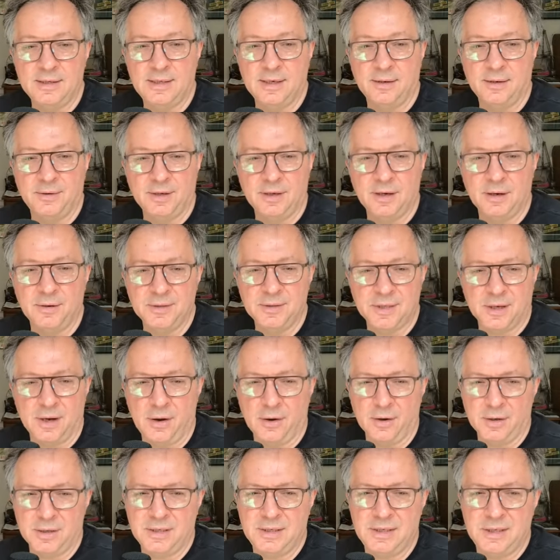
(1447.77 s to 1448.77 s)
So it
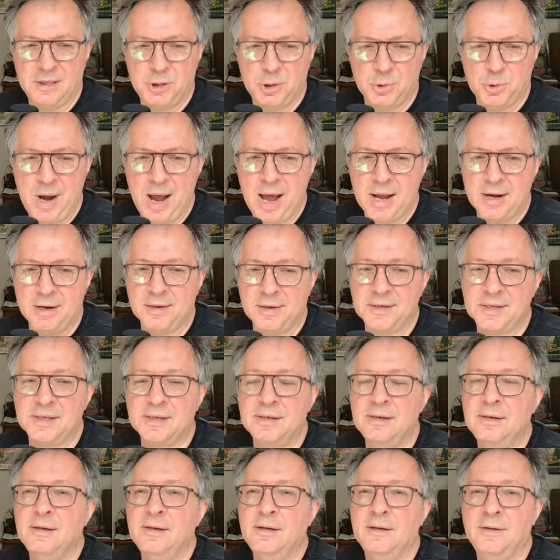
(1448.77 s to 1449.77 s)
straddles
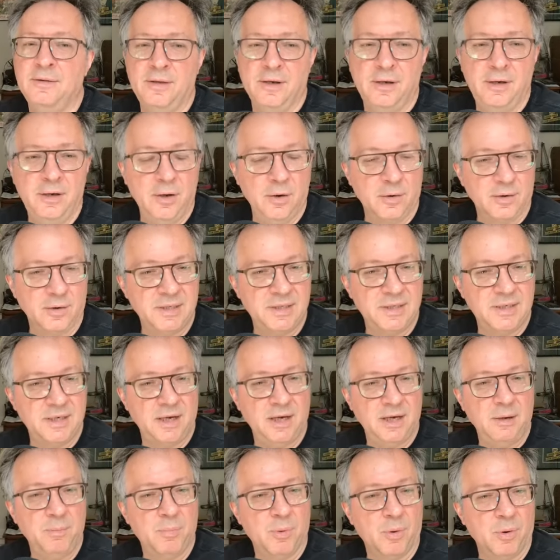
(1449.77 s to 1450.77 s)
the New York
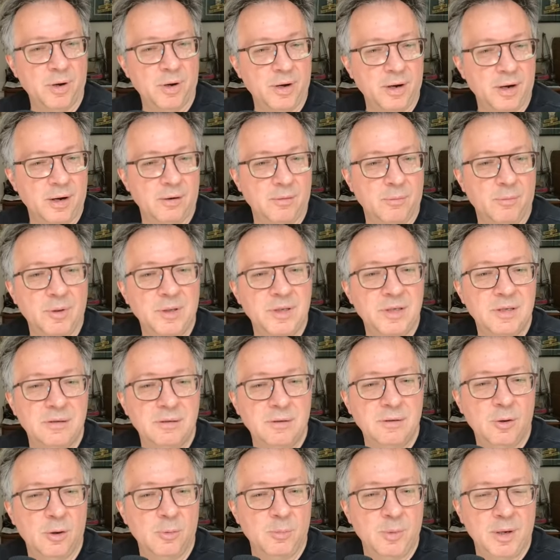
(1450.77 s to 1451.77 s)
City border, which
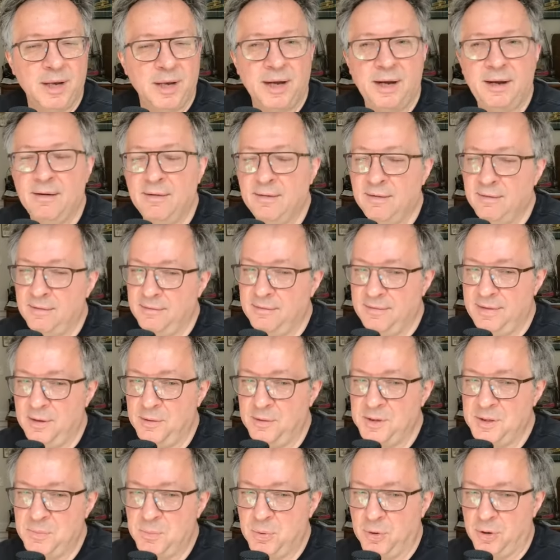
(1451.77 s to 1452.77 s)
normally
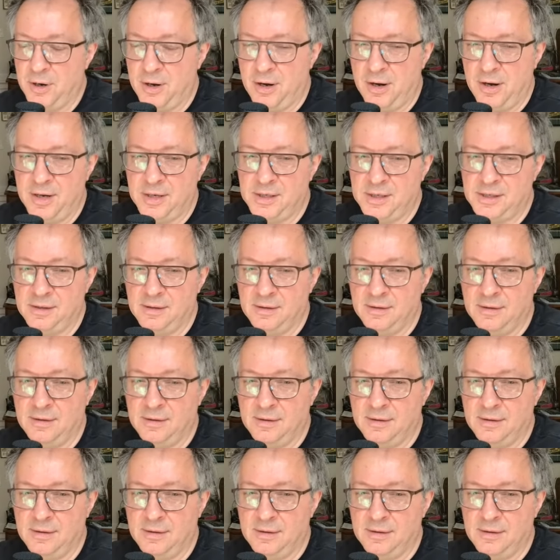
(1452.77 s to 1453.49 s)
those borders